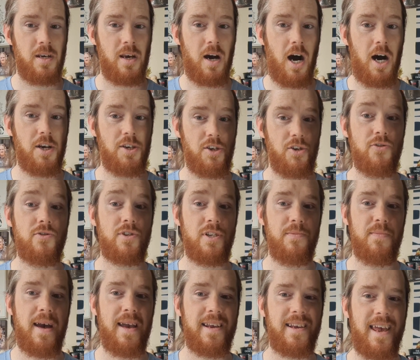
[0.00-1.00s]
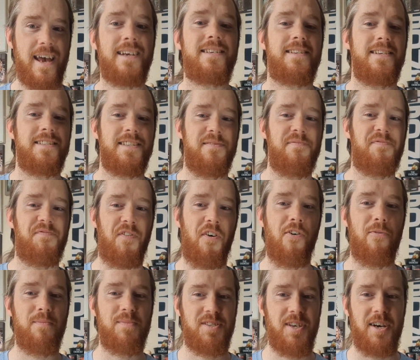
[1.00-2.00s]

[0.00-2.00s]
I usually make guesses in films.